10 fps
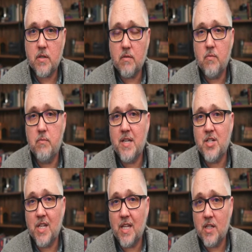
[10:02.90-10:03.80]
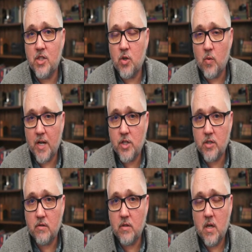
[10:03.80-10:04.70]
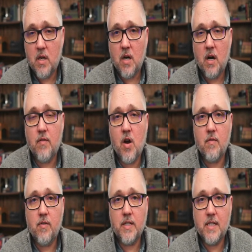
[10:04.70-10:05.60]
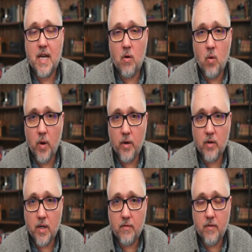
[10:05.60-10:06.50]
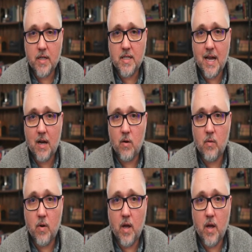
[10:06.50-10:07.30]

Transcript: mentioning the duration of conflict and how oil can affect how